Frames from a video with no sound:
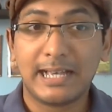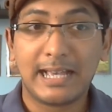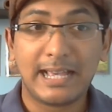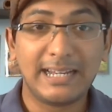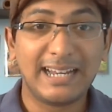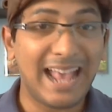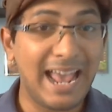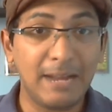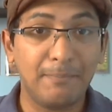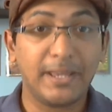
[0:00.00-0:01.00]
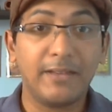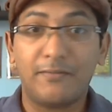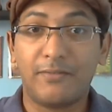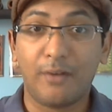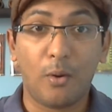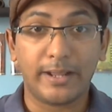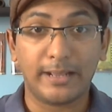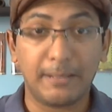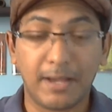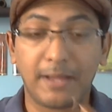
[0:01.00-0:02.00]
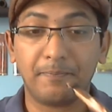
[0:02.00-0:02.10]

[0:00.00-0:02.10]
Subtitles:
and it had a big flaw in the pipe.